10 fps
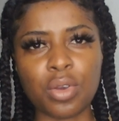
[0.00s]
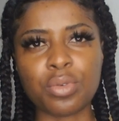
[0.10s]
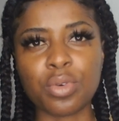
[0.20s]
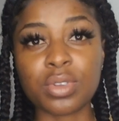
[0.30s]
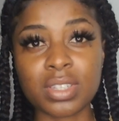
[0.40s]

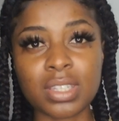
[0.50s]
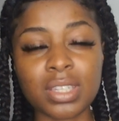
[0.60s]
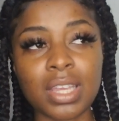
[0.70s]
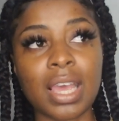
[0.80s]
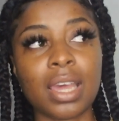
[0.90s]

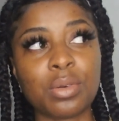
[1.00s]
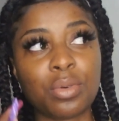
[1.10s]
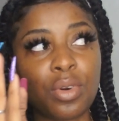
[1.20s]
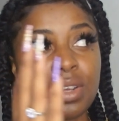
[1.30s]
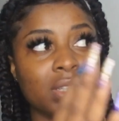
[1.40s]
Rosie
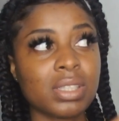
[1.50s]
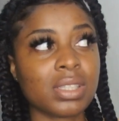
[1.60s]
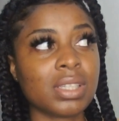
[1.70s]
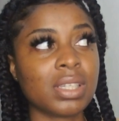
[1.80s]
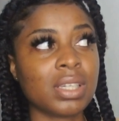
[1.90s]
and
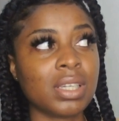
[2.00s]
Roy's